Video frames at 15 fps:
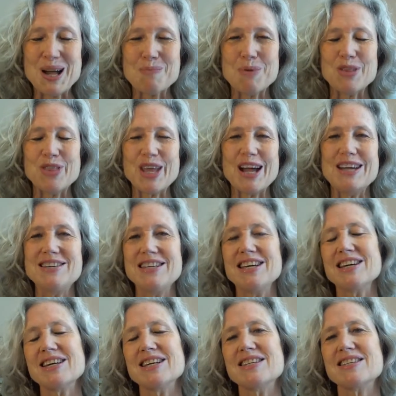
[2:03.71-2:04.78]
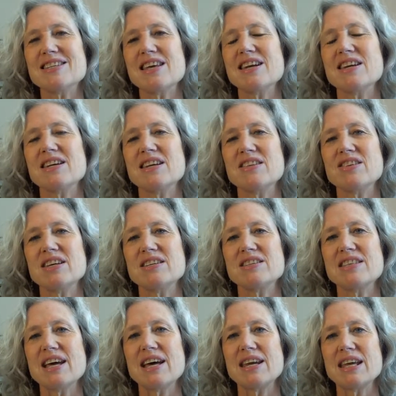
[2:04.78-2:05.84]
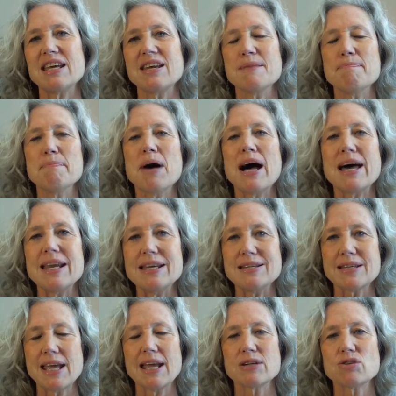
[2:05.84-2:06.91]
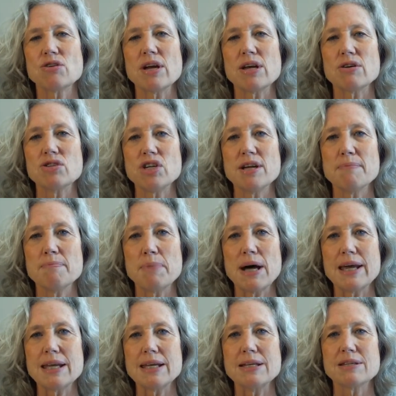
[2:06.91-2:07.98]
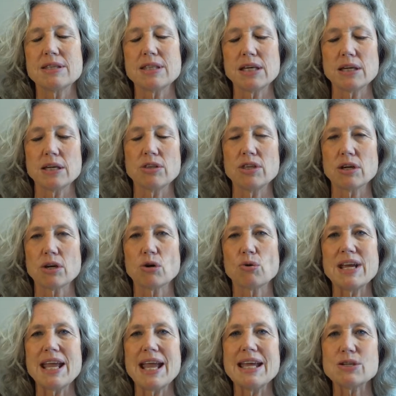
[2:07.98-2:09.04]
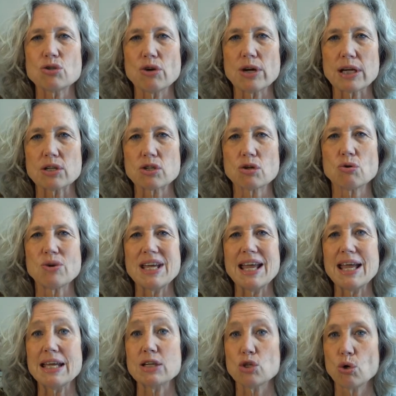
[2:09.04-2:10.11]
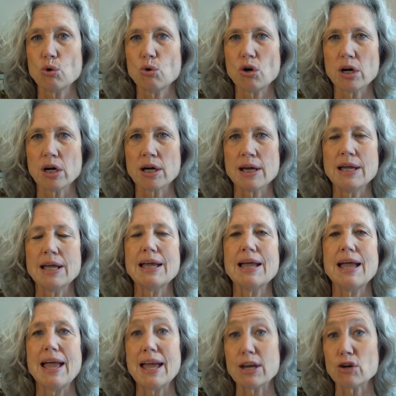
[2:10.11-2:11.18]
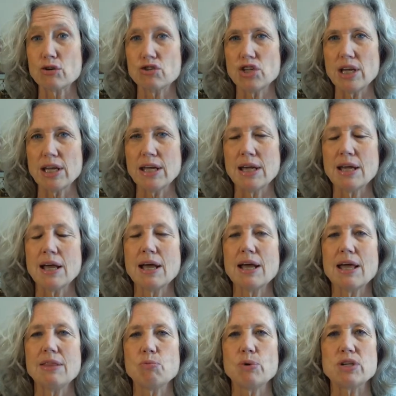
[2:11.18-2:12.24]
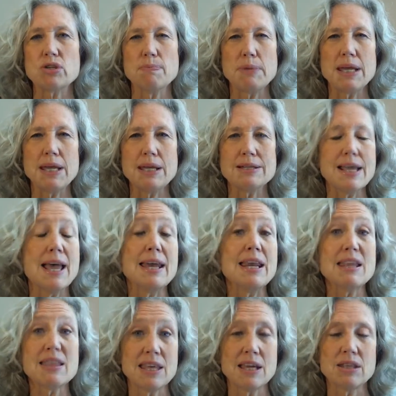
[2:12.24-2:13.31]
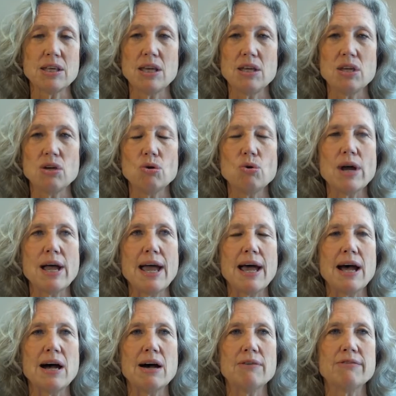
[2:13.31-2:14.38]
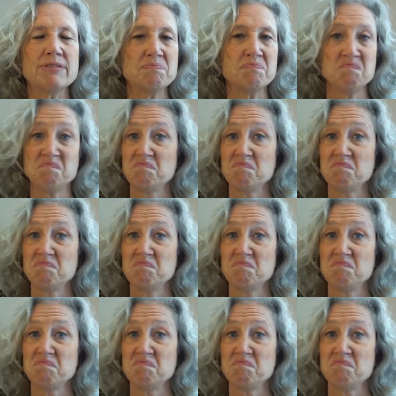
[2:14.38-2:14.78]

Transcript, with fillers: But the idea is that it is that it embodies cancer energy embodies the the creatrix, creator energy which means anything that you have